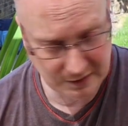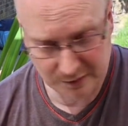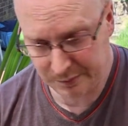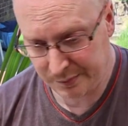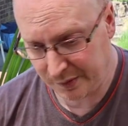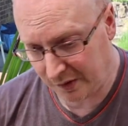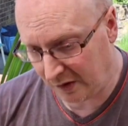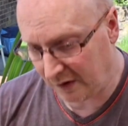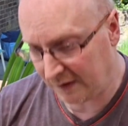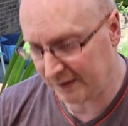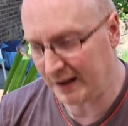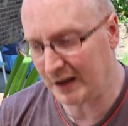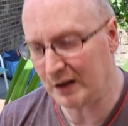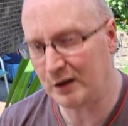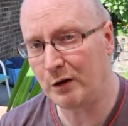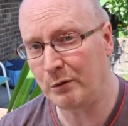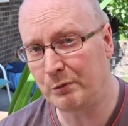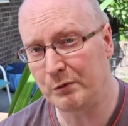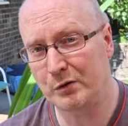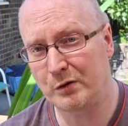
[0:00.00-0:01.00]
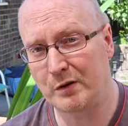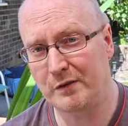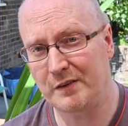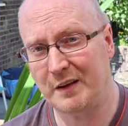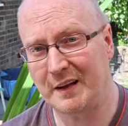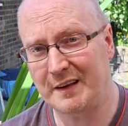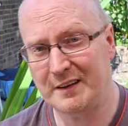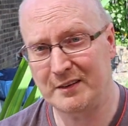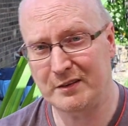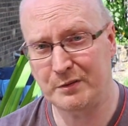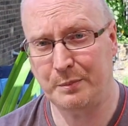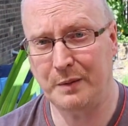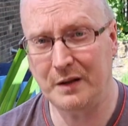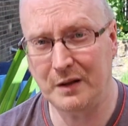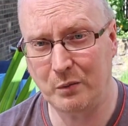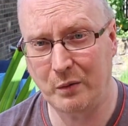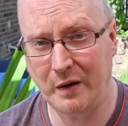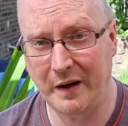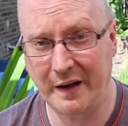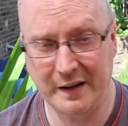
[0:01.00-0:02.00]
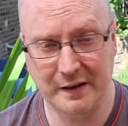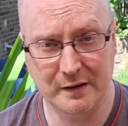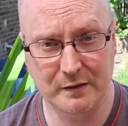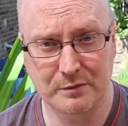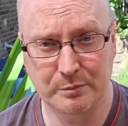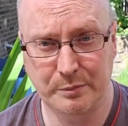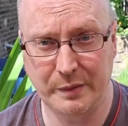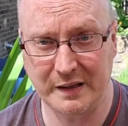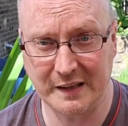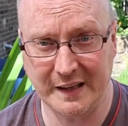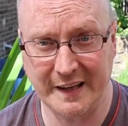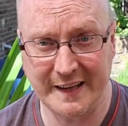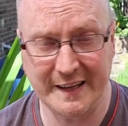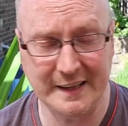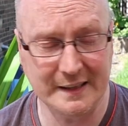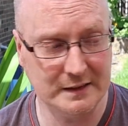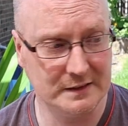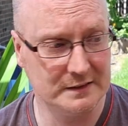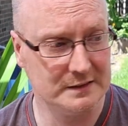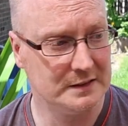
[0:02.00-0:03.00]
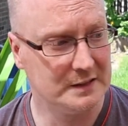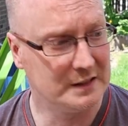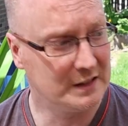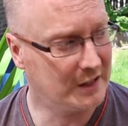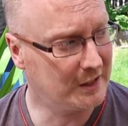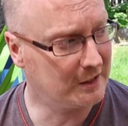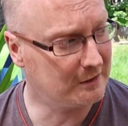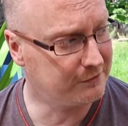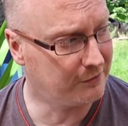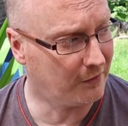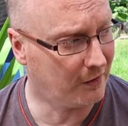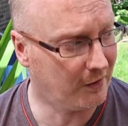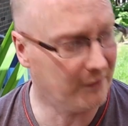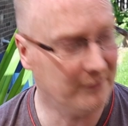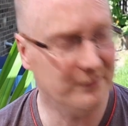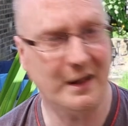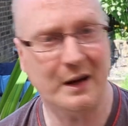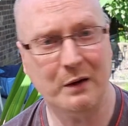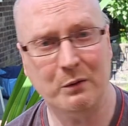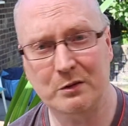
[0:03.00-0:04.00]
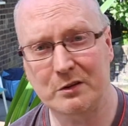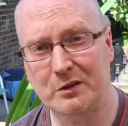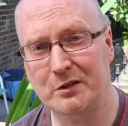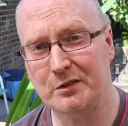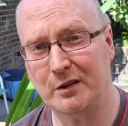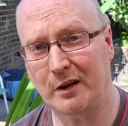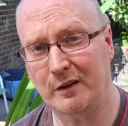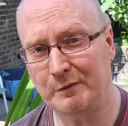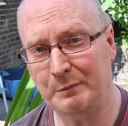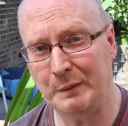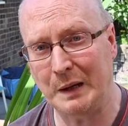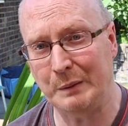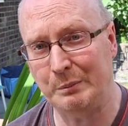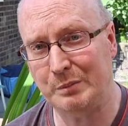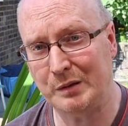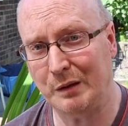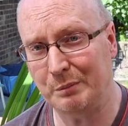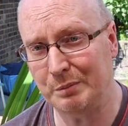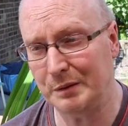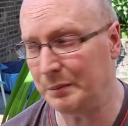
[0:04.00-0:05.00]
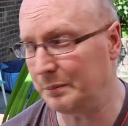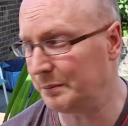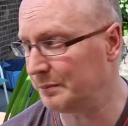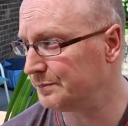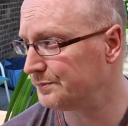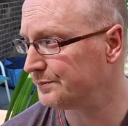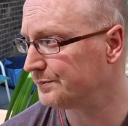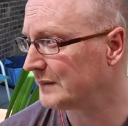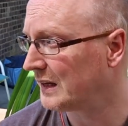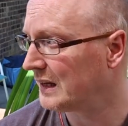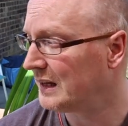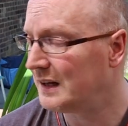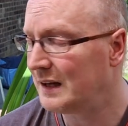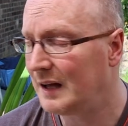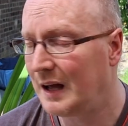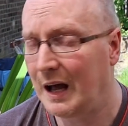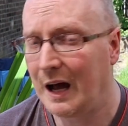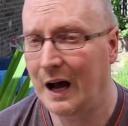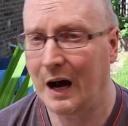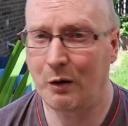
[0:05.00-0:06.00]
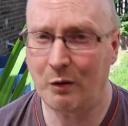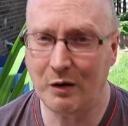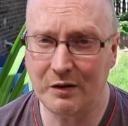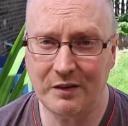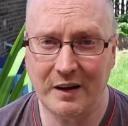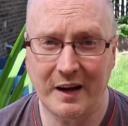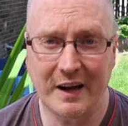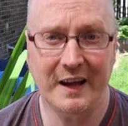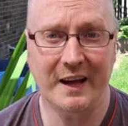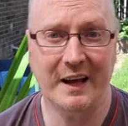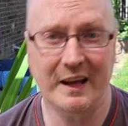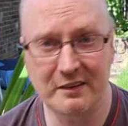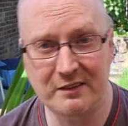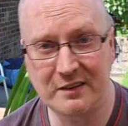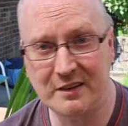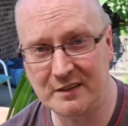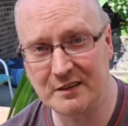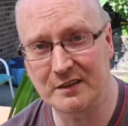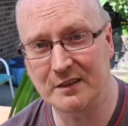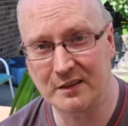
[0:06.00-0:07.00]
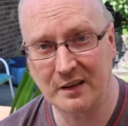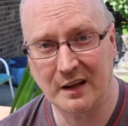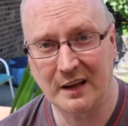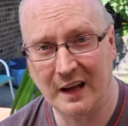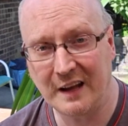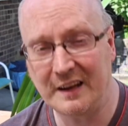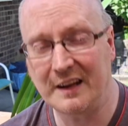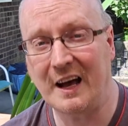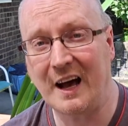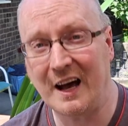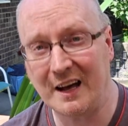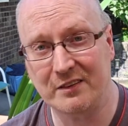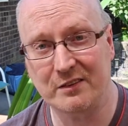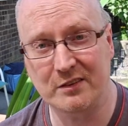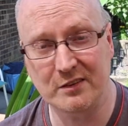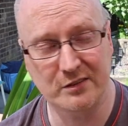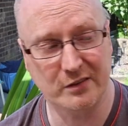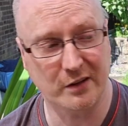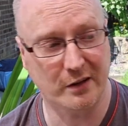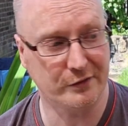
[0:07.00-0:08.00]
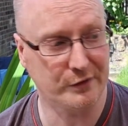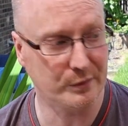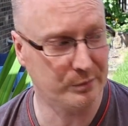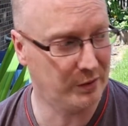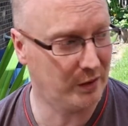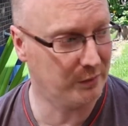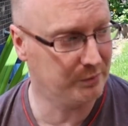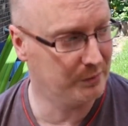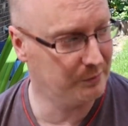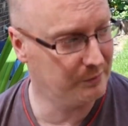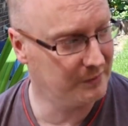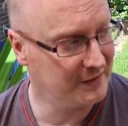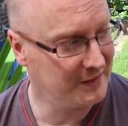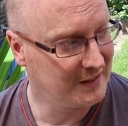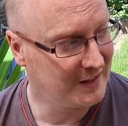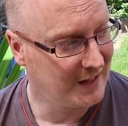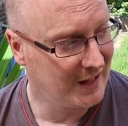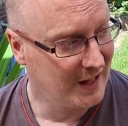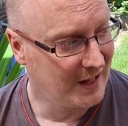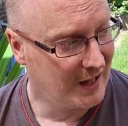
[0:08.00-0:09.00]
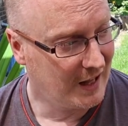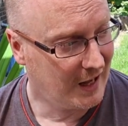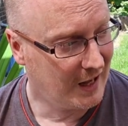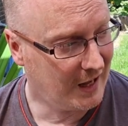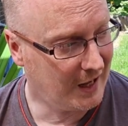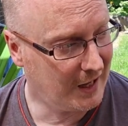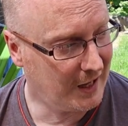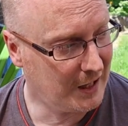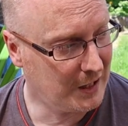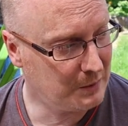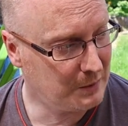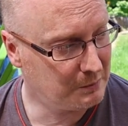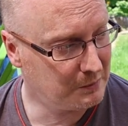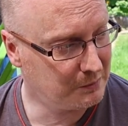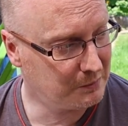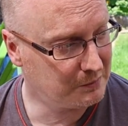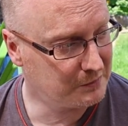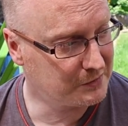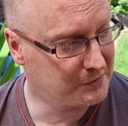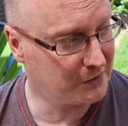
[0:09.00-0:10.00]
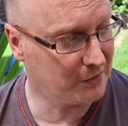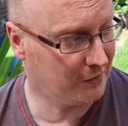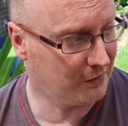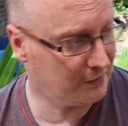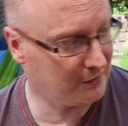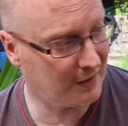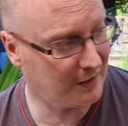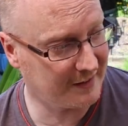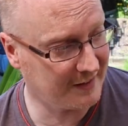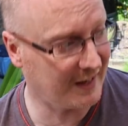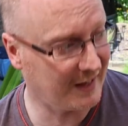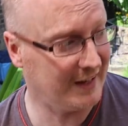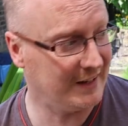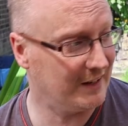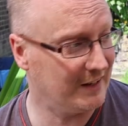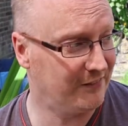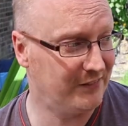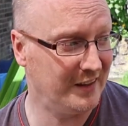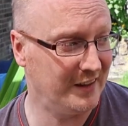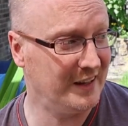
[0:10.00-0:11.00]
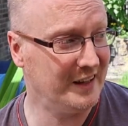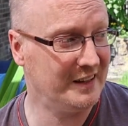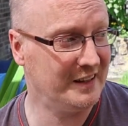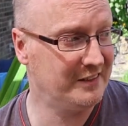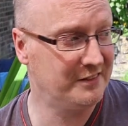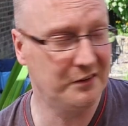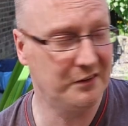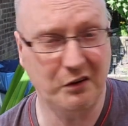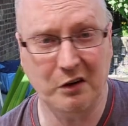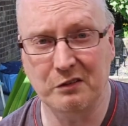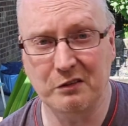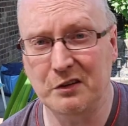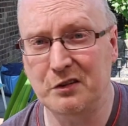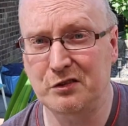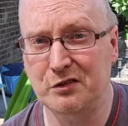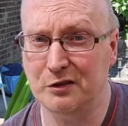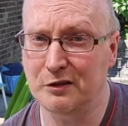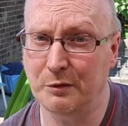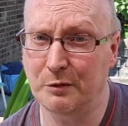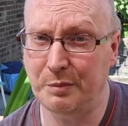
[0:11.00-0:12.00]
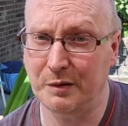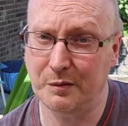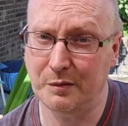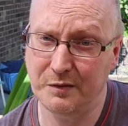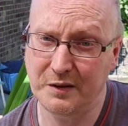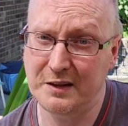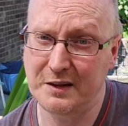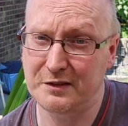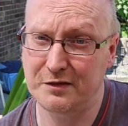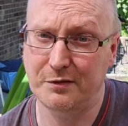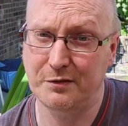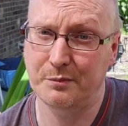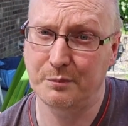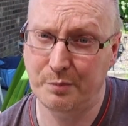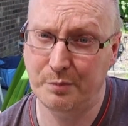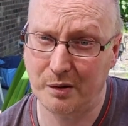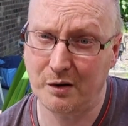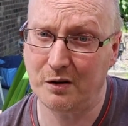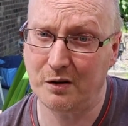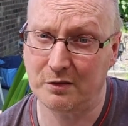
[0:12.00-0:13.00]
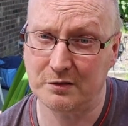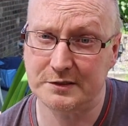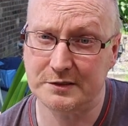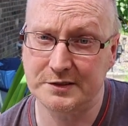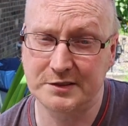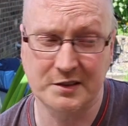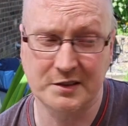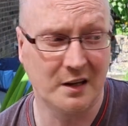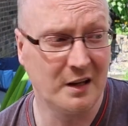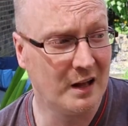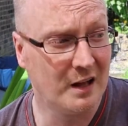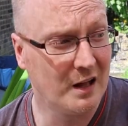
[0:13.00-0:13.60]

bowl that comes with like a spillway built in, and I thought that would solve my problem. However, it didn't, and it hasn't solved the problem. So again, I think they're only suitable, these bowls,